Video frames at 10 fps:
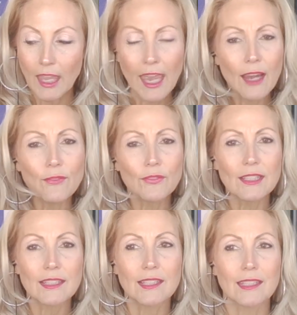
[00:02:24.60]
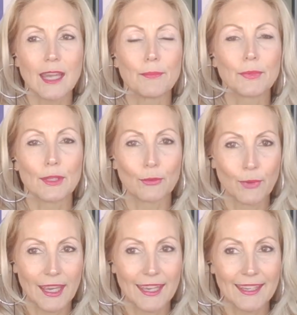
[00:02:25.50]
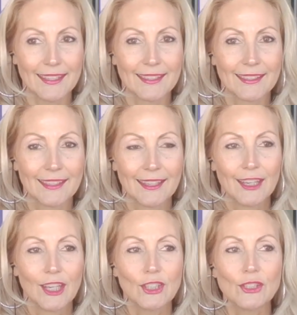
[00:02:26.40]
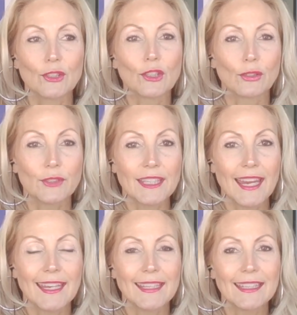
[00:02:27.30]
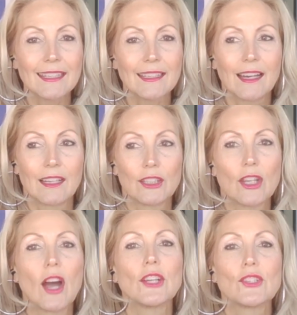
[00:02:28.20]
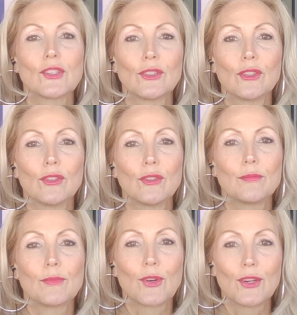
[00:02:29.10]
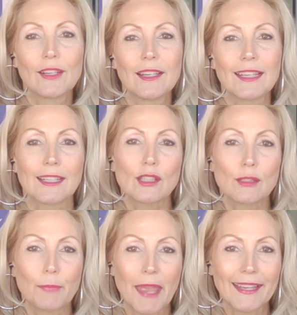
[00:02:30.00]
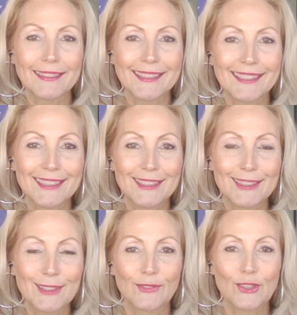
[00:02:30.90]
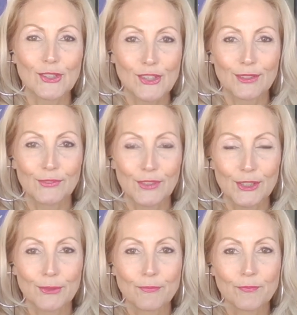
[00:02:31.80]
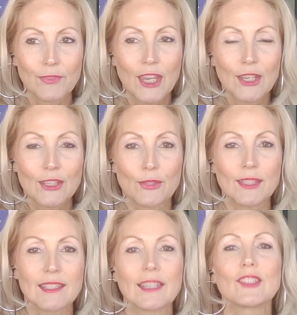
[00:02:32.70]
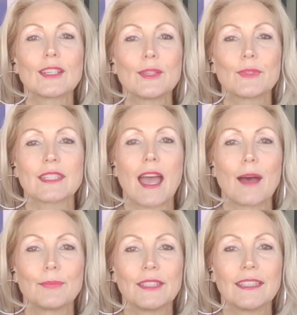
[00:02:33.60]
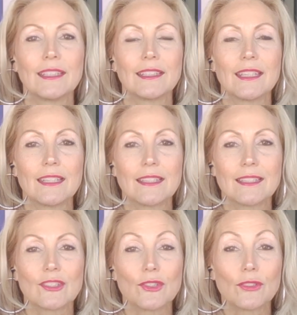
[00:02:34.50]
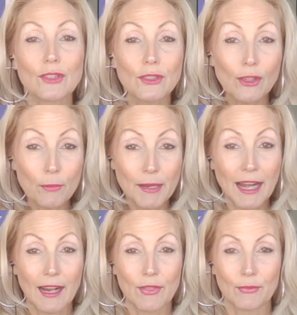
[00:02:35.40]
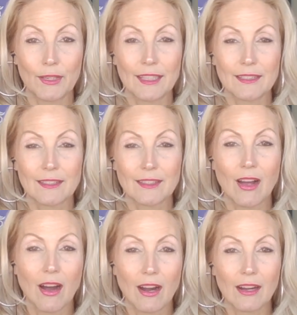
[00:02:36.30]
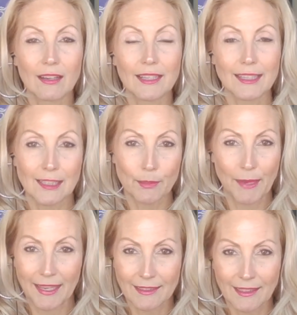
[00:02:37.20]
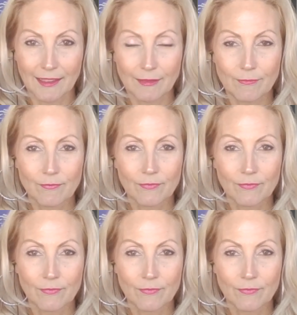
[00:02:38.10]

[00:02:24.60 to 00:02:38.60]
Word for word: Every step of the way, you're creating a larger, more expanded version of you. So essentially what's happening is your neural pathways are expanding.